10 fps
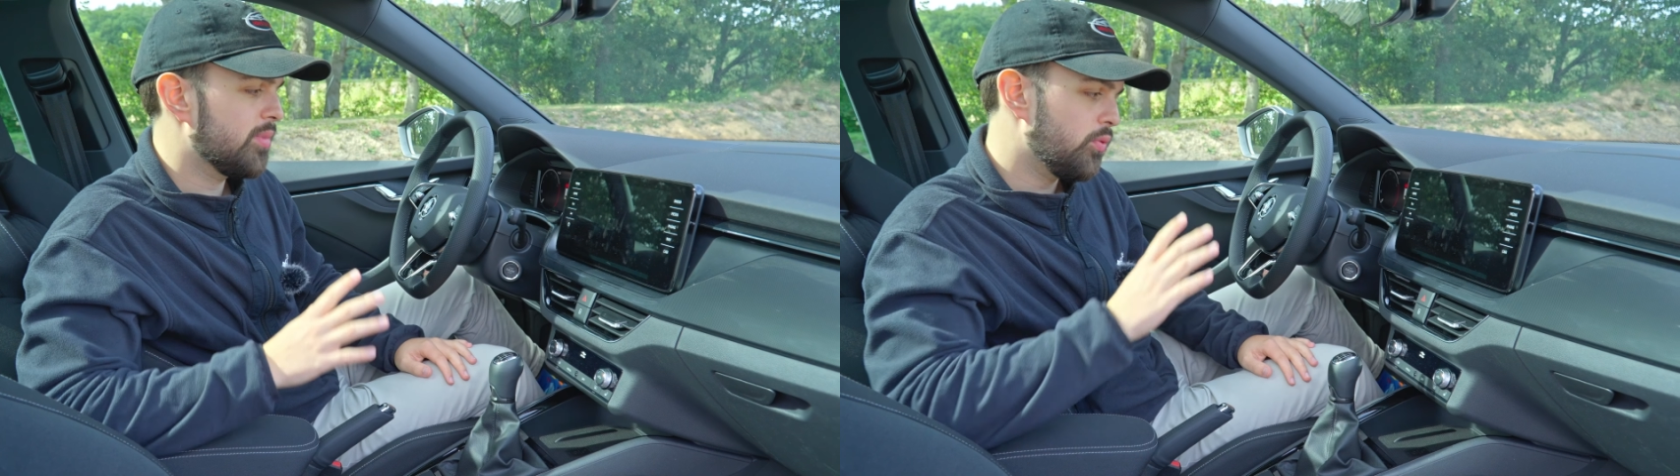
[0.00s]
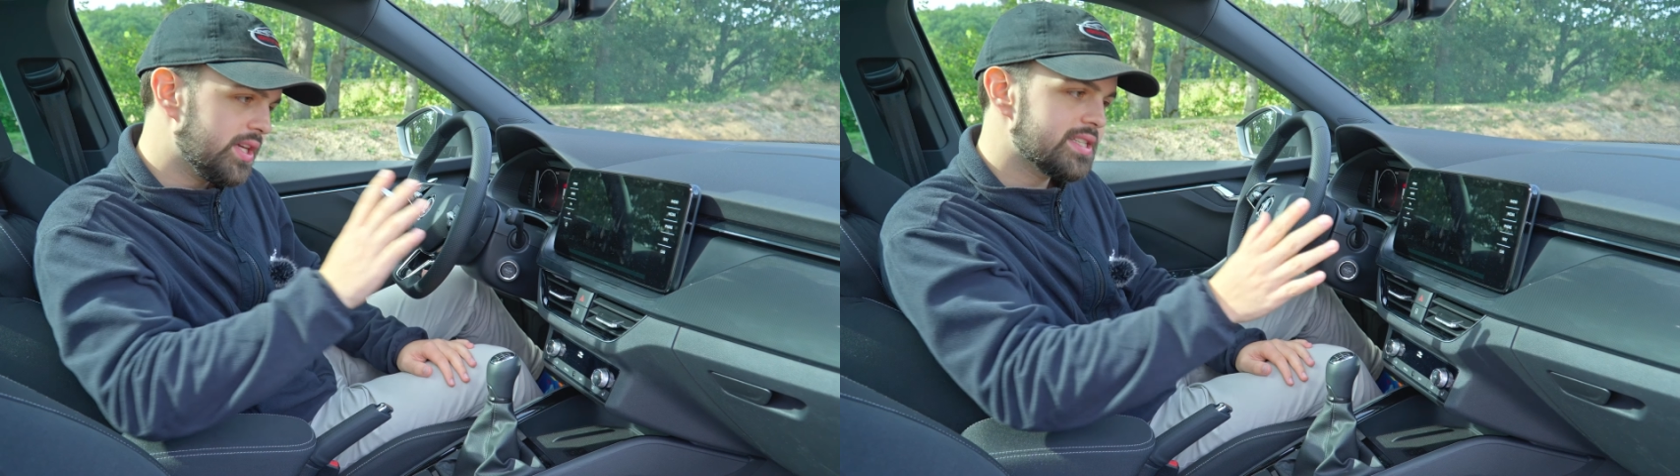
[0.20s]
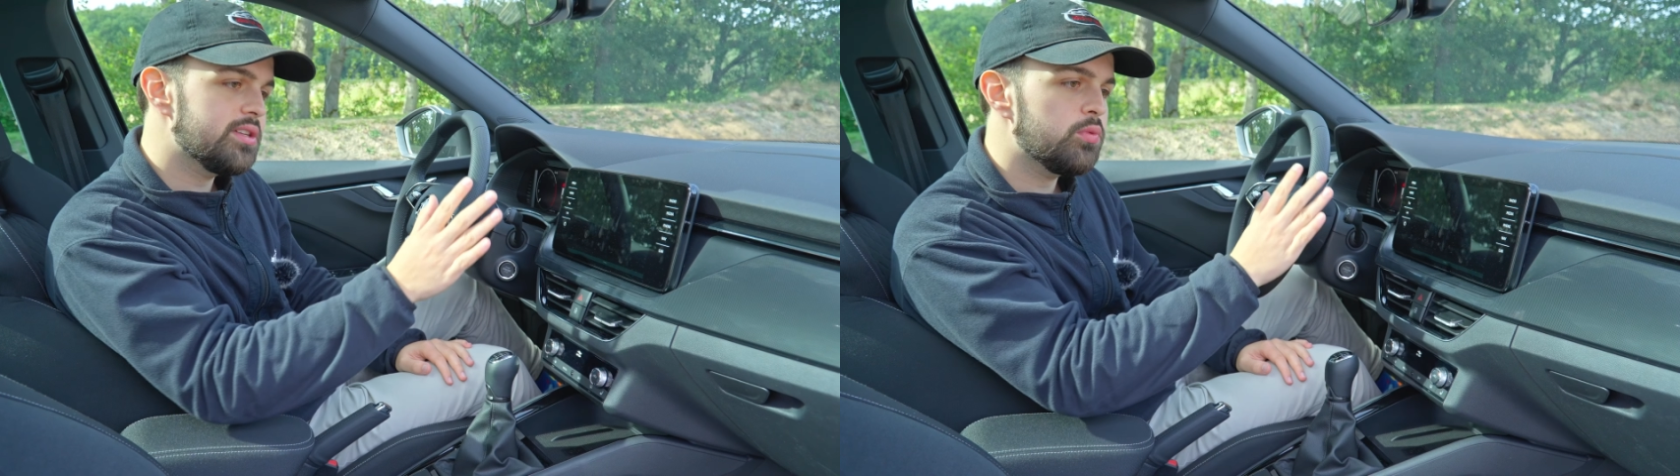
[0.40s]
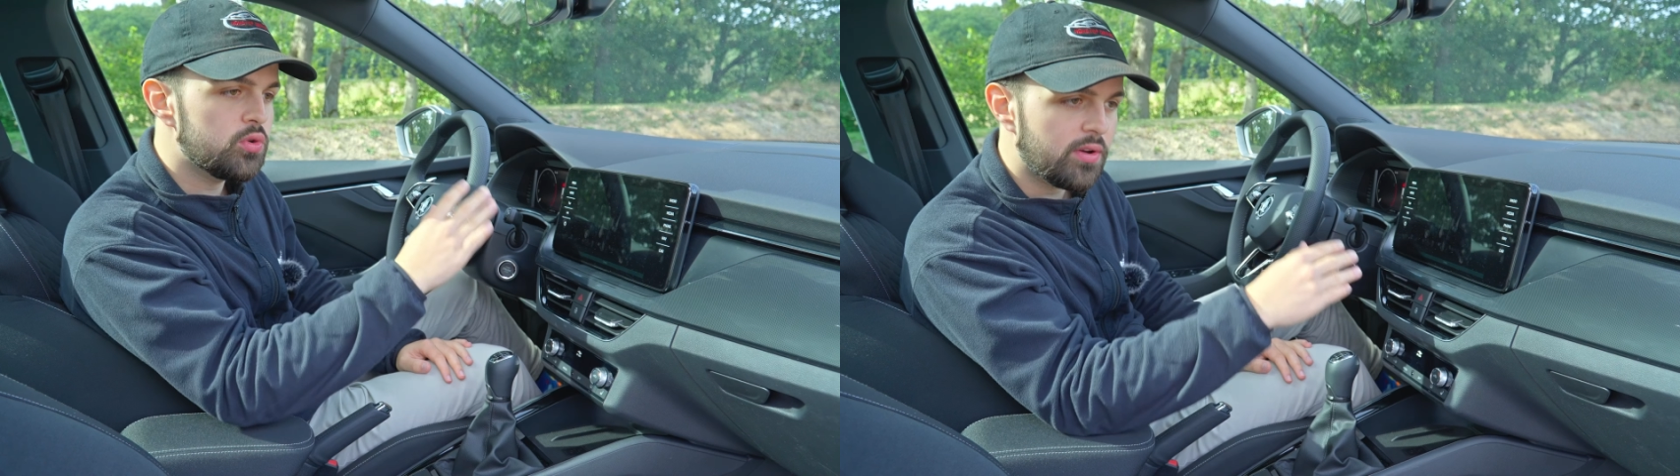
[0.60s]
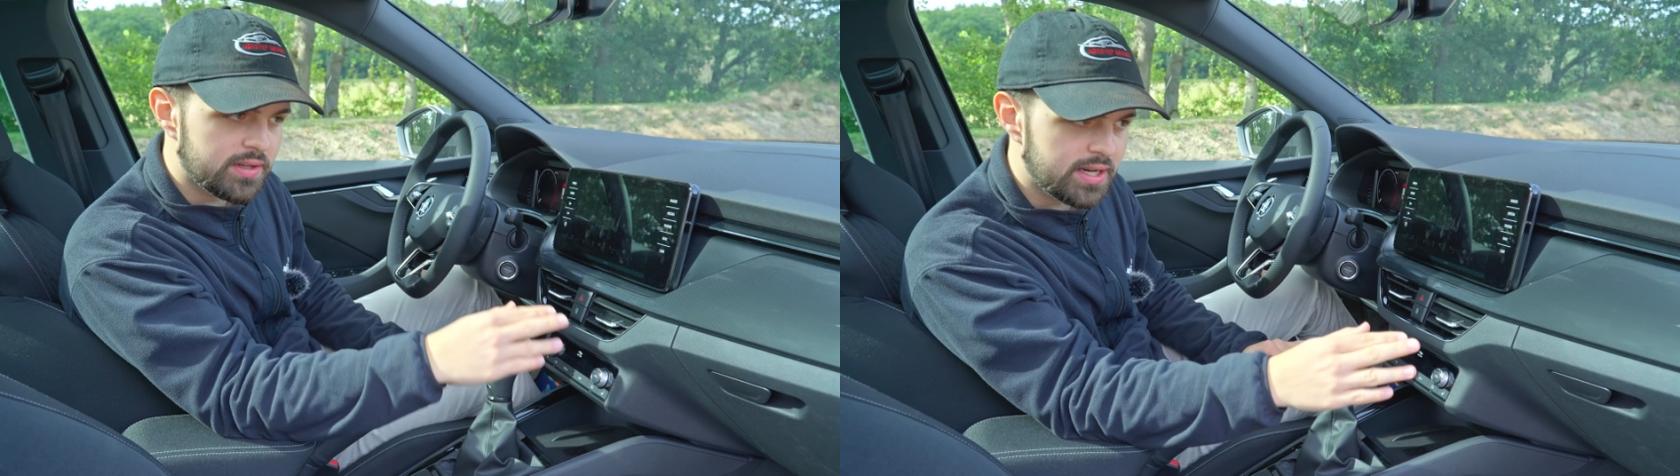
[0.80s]
but we can see we do
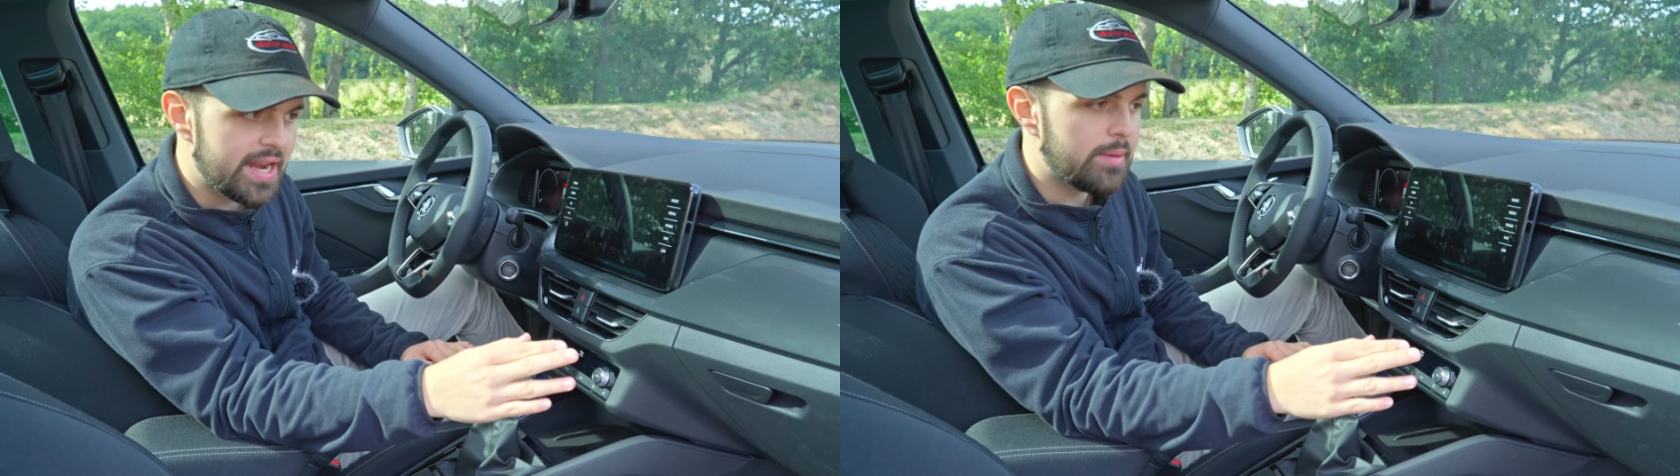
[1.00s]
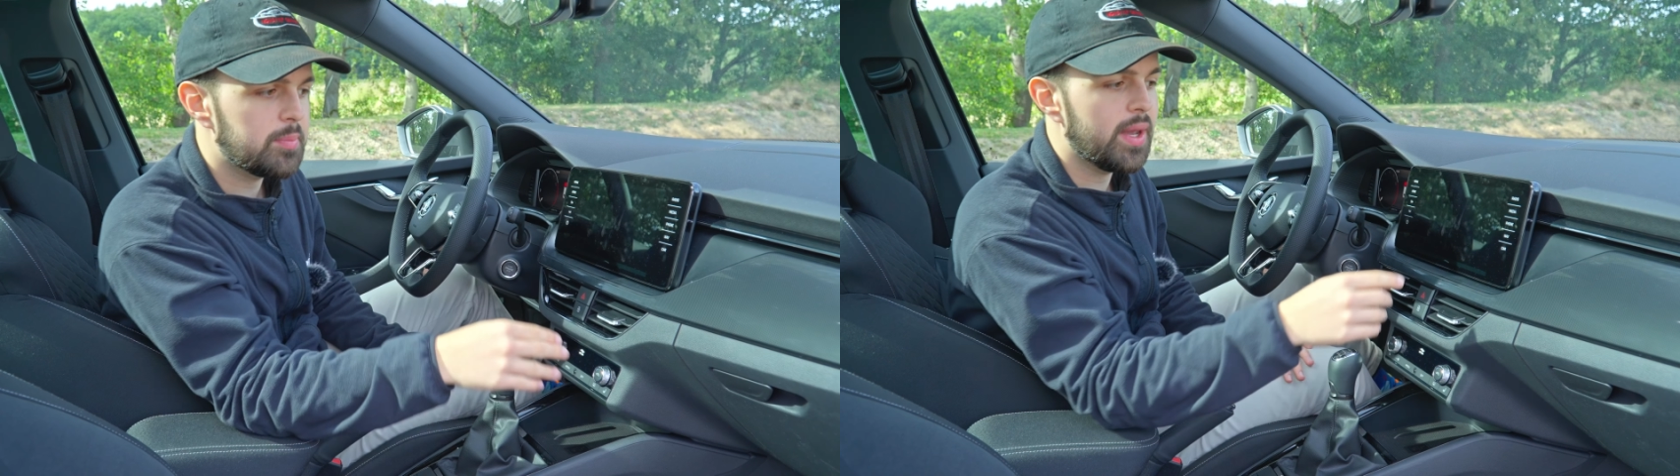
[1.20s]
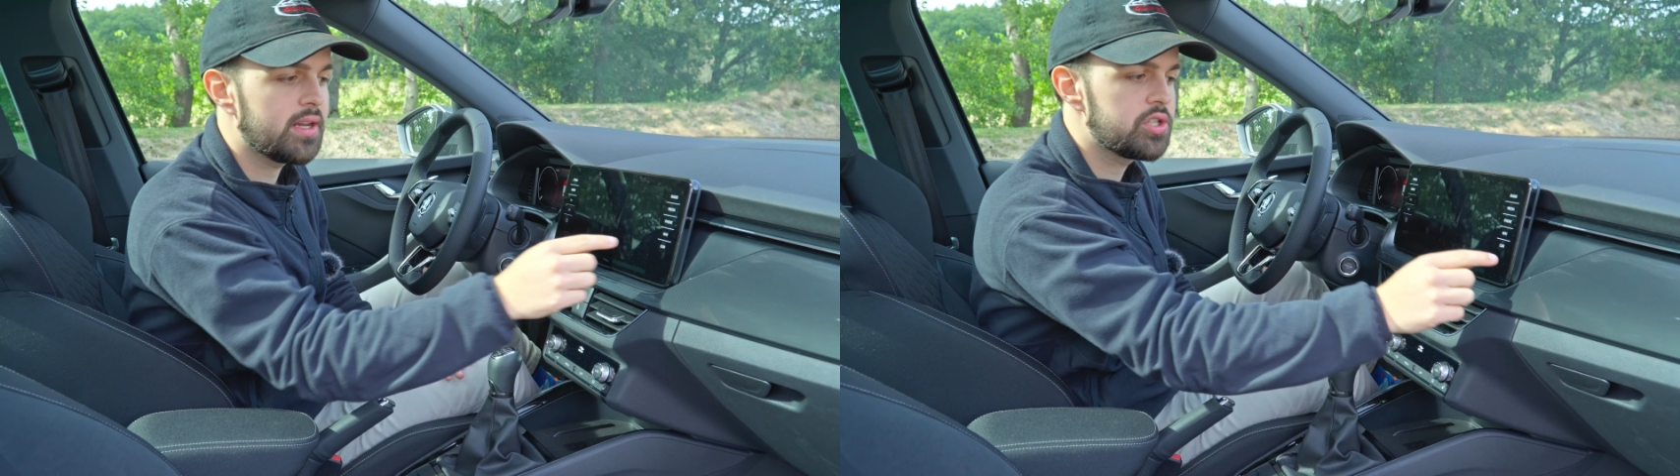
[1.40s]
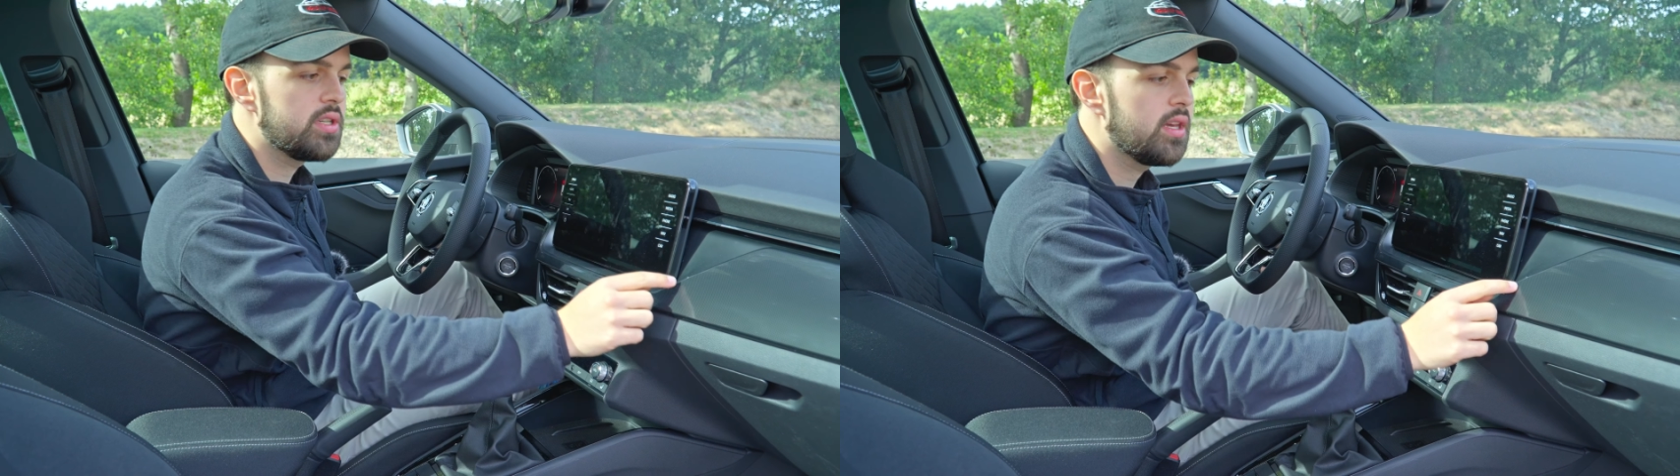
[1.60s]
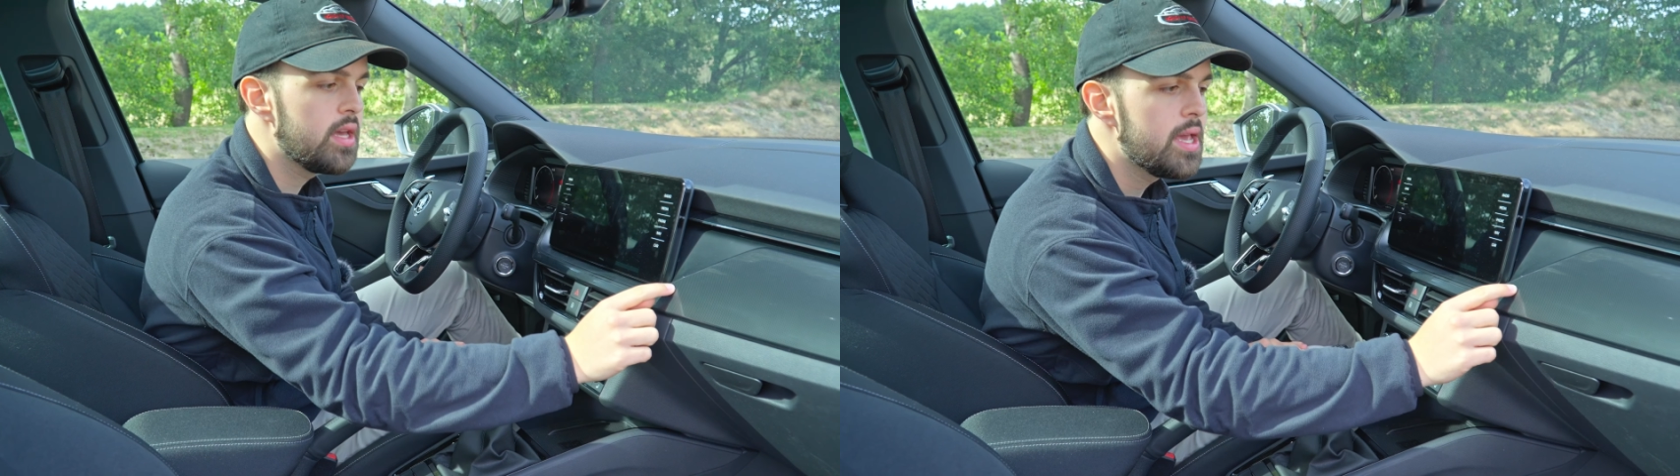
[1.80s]
have the dynamic package in here